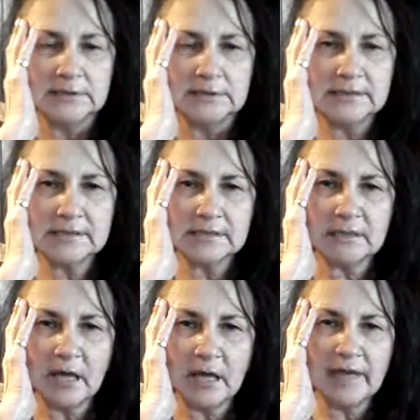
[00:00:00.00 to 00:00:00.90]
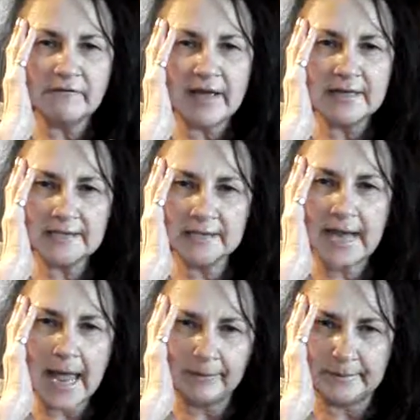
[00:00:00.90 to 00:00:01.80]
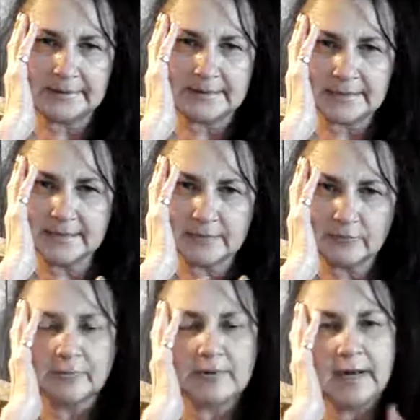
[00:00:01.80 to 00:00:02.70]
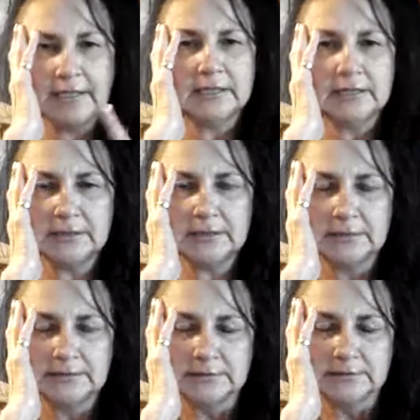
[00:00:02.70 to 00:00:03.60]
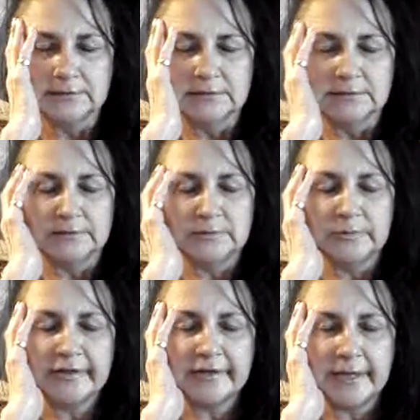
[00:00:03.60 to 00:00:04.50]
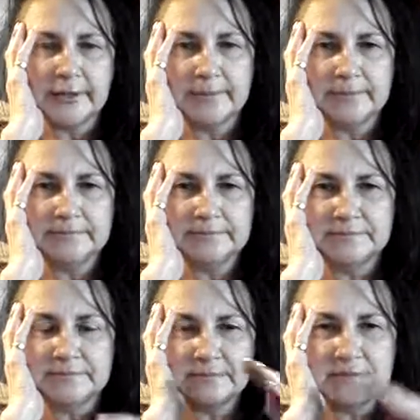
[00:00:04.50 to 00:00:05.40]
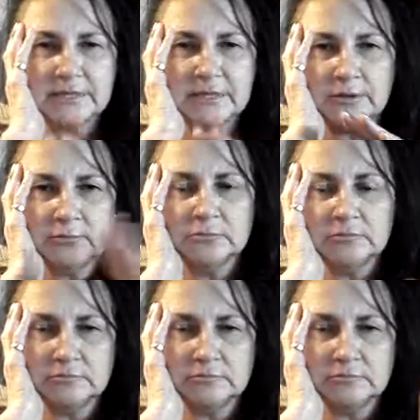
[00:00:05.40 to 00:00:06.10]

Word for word: This is live as it happens, right here with Karen. So,